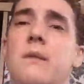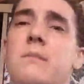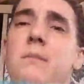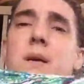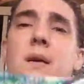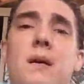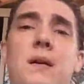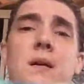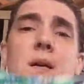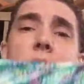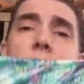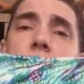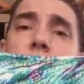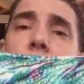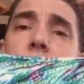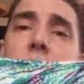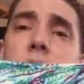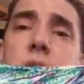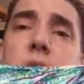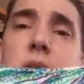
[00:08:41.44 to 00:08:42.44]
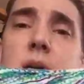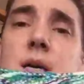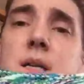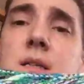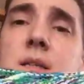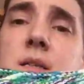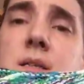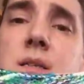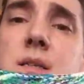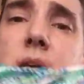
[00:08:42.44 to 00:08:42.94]
I
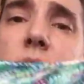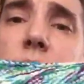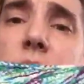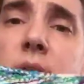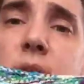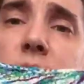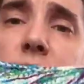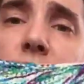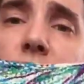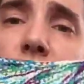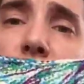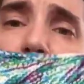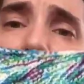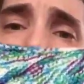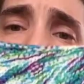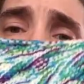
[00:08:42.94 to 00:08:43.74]
can't say enough